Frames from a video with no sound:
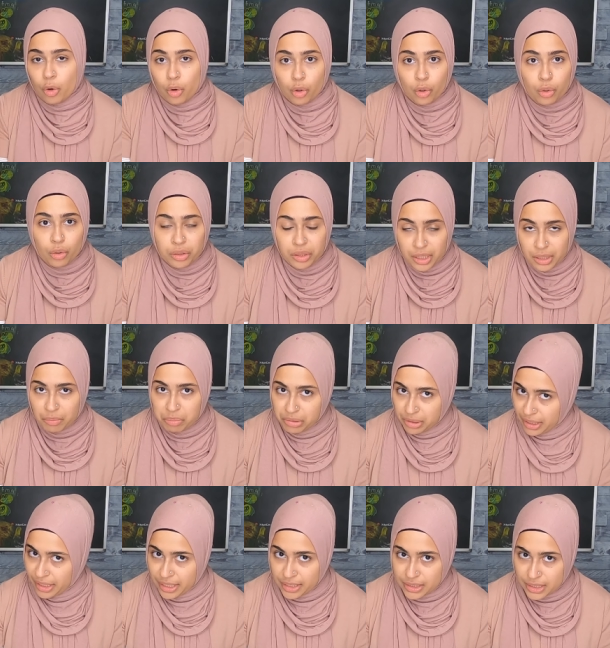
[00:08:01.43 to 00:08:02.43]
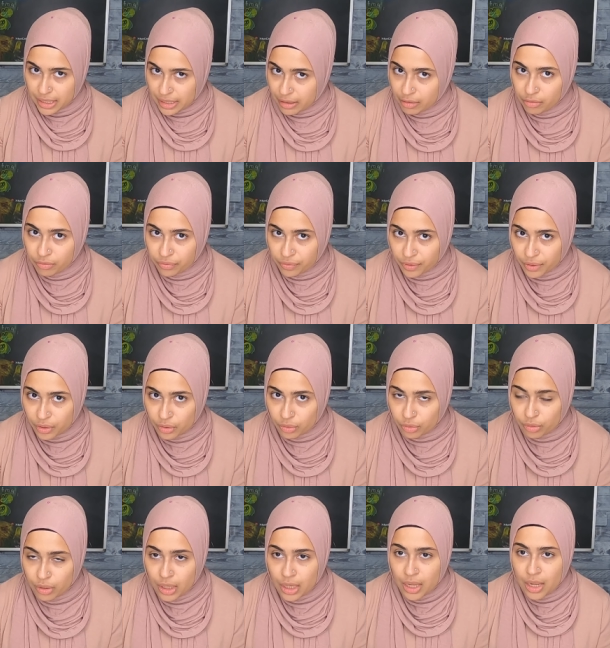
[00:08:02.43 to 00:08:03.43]
whole thing planned out for
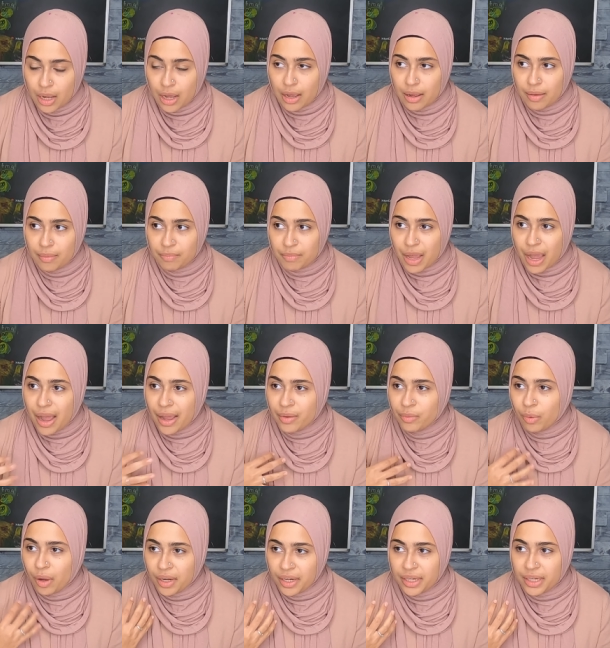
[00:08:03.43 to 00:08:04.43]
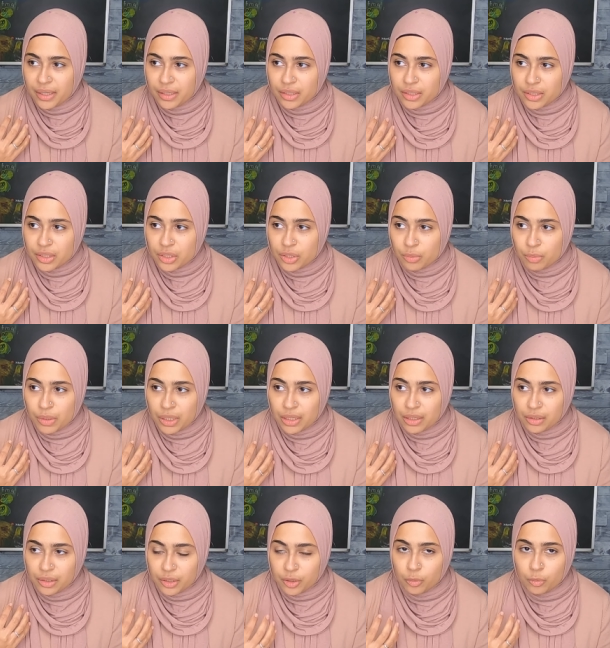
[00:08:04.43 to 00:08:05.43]
you. I wanted it to be
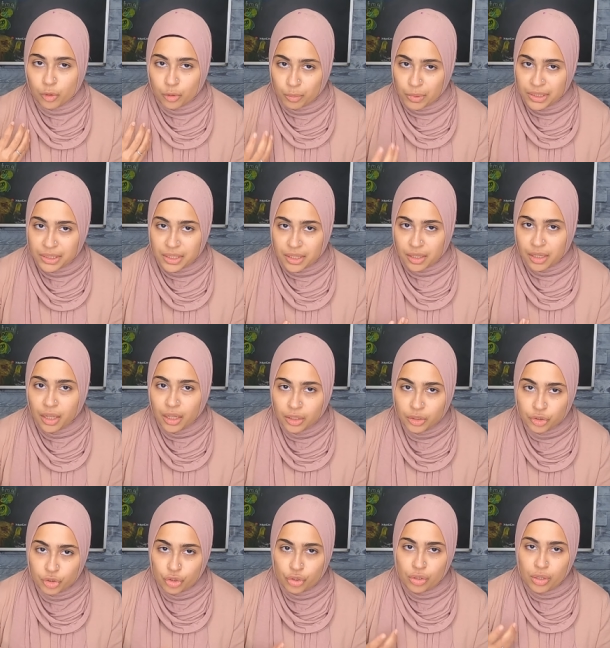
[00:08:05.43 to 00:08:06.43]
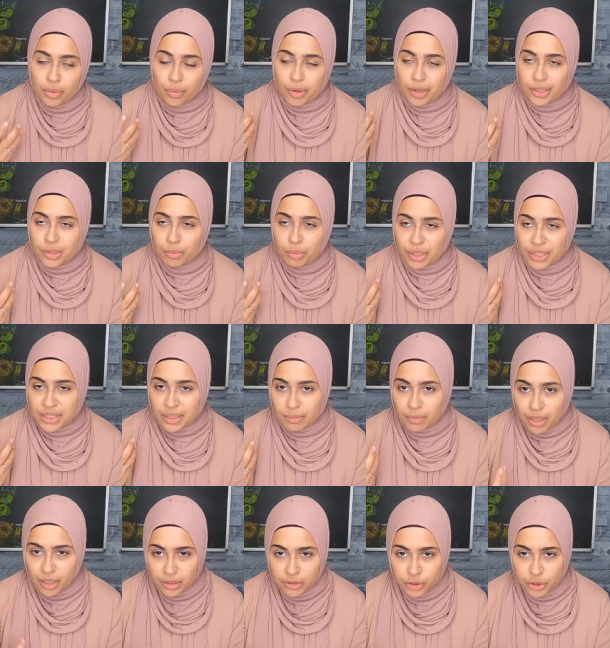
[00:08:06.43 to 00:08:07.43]
a little more multicultural. I wanted to bring
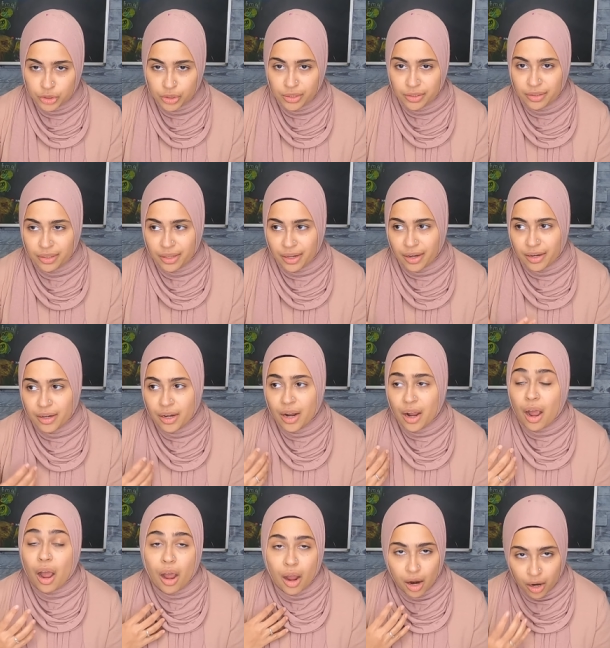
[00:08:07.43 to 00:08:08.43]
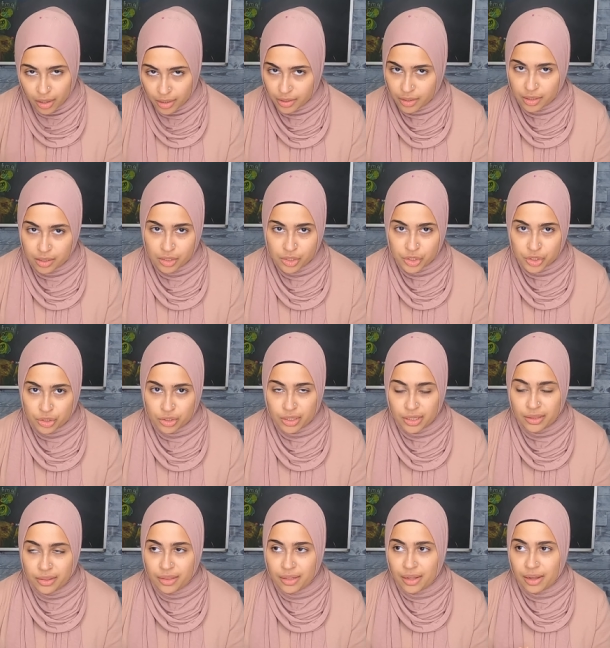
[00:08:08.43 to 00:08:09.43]
some culture in there, our culture
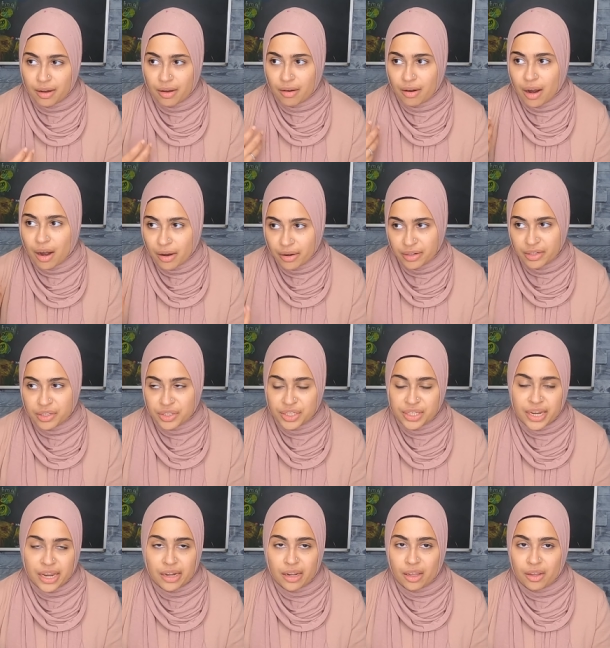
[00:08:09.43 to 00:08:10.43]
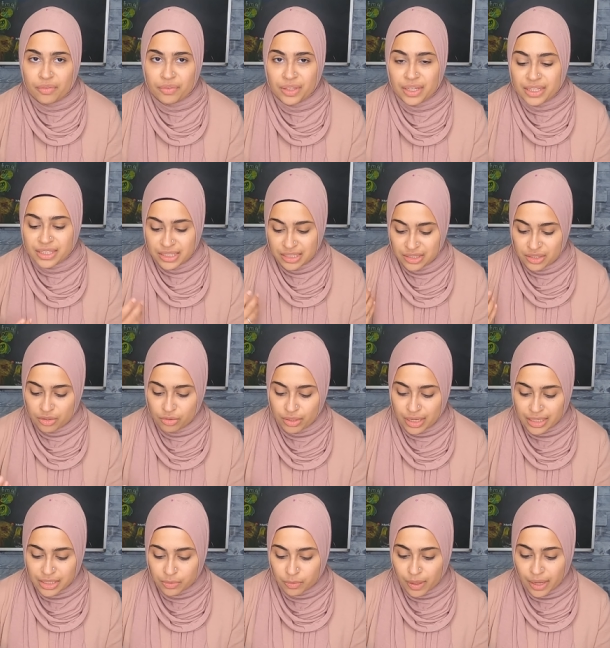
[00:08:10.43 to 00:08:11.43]
in there, our understanding of things. And so
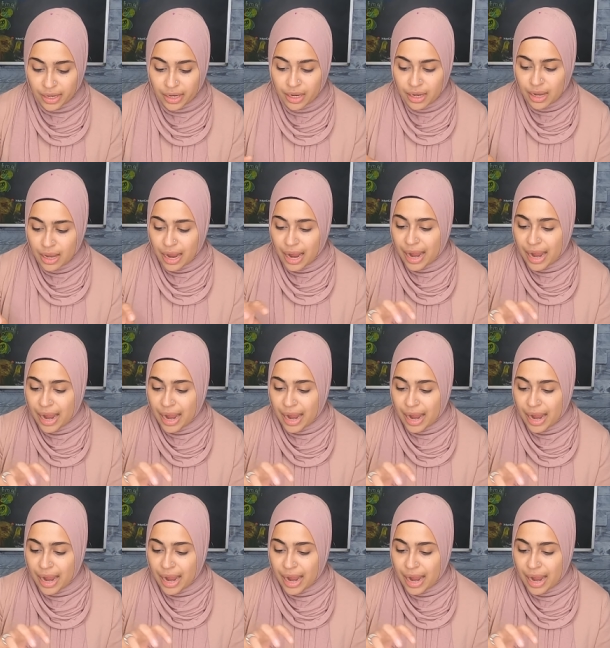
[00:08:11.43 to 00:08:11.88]
that's why